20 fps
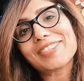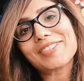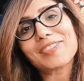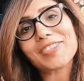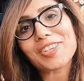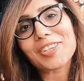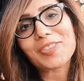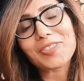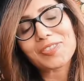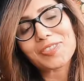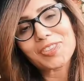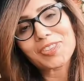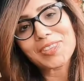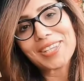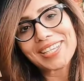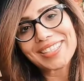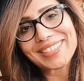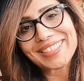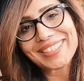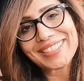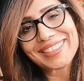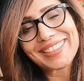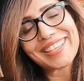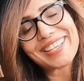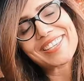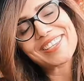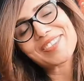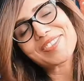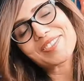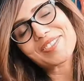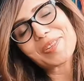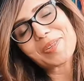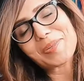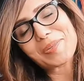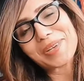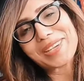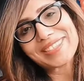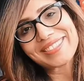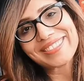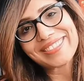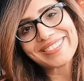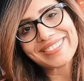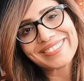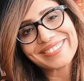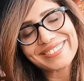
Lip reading: the video if you liked it. Thank you so much.